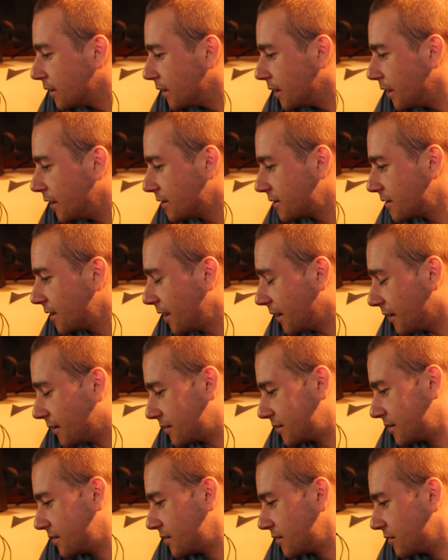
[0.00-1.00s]
Heat
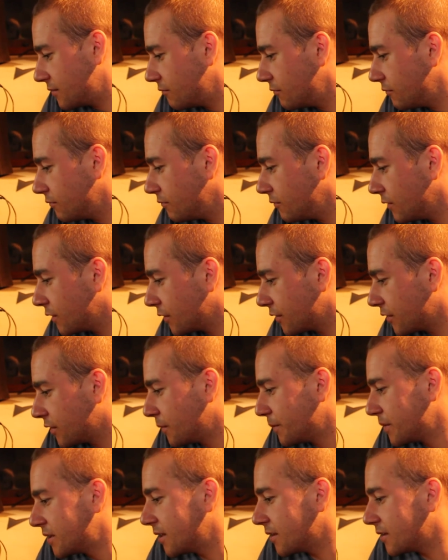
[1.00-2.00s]
6, we've got the
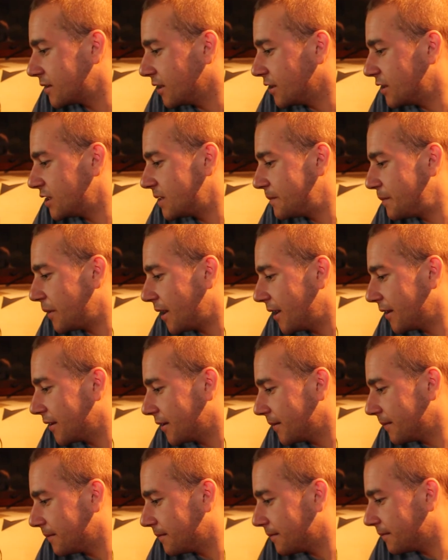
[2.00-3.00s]
number 6 seed
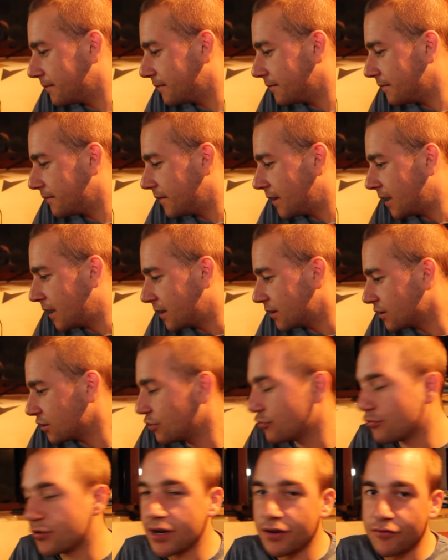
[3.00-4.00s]
Spyder and
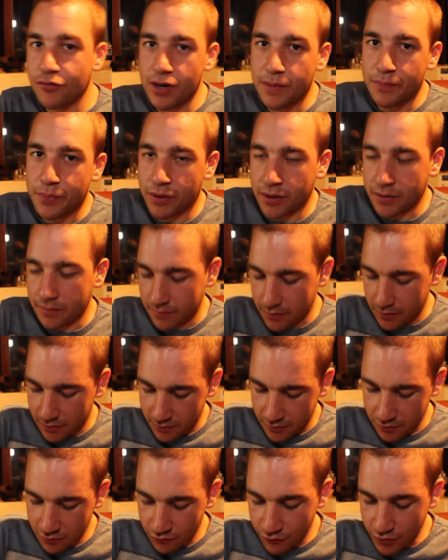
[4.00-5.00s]
Green Reaper,
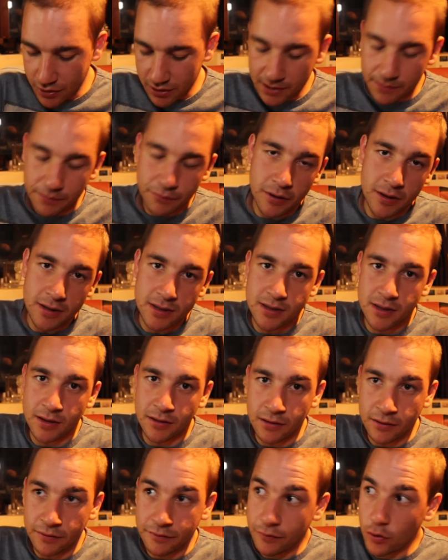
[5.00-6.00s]
who really impressed
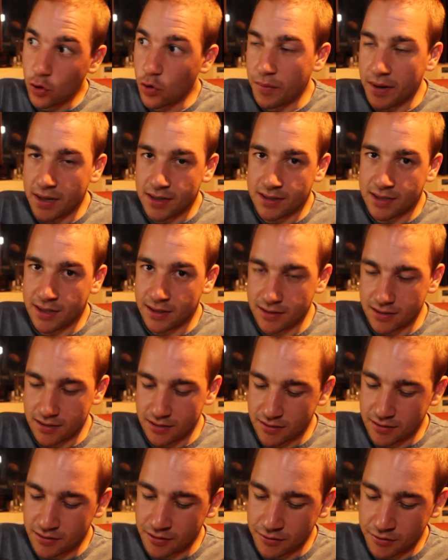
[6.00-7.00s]
in the format
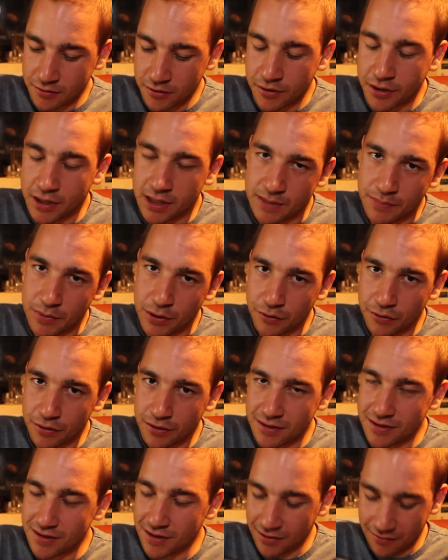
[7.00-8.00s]
test, so it's got
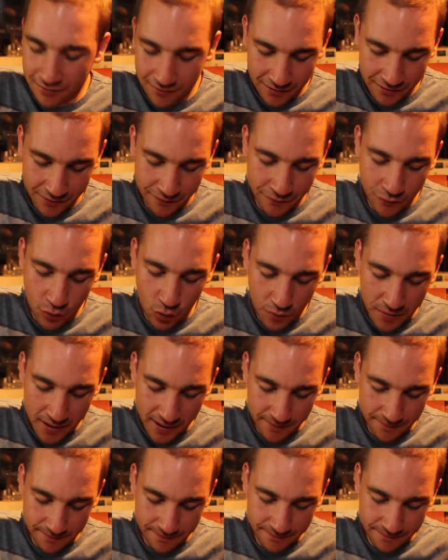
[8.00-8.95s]
experience in this format,